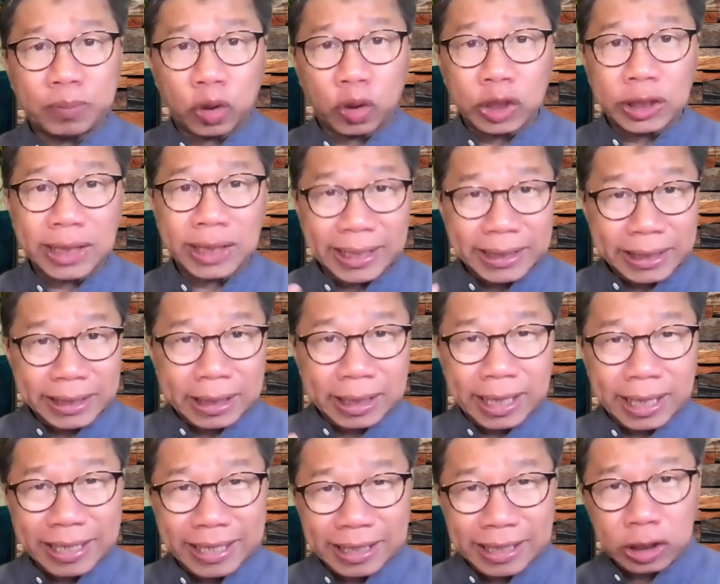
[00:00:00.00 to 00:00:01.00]
processing
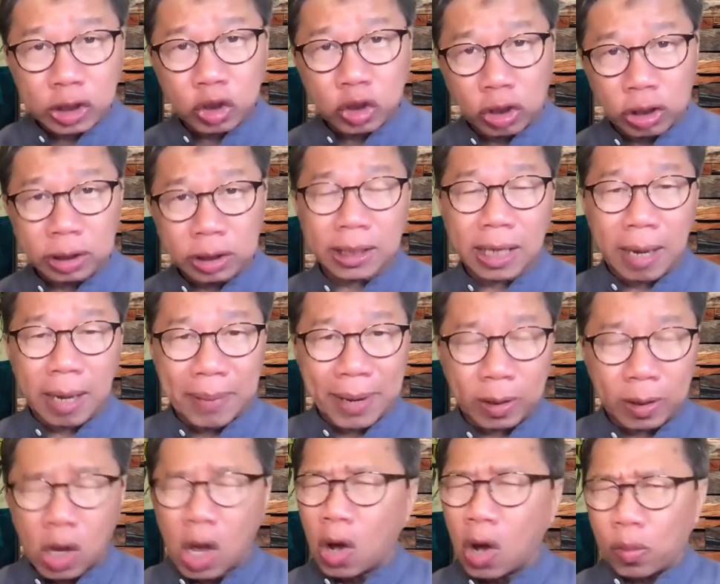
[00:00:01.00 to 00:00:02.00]
in his thoughts
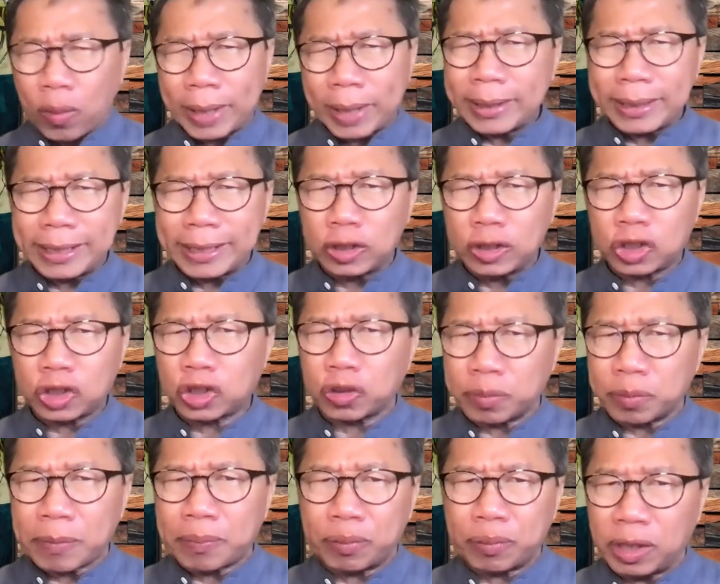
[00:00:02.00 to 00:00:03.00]
about whether he
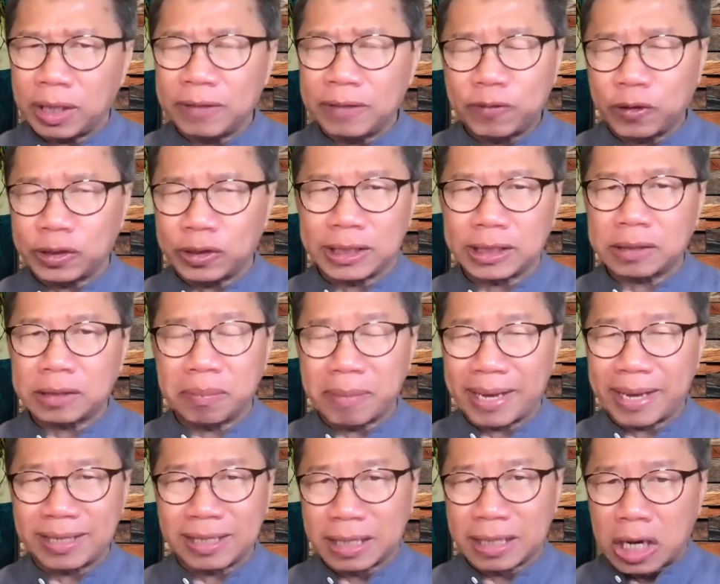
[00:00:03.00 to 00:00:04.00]
should be praying for this
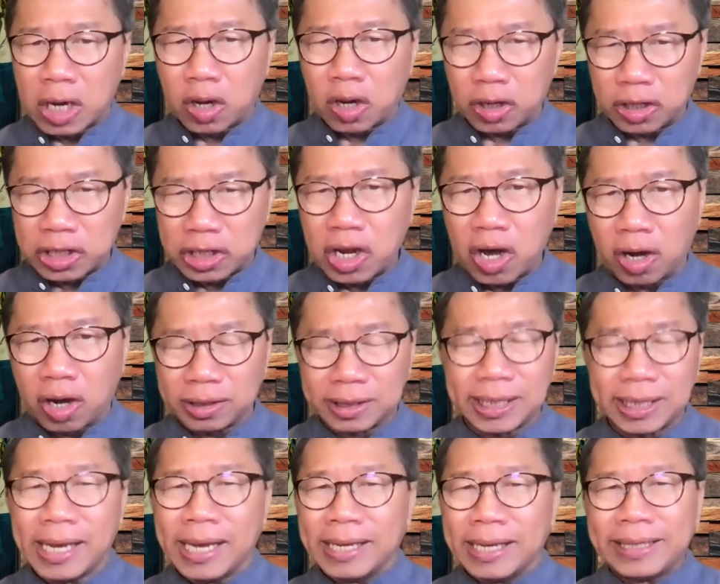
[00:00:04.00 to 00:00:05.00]
man or not.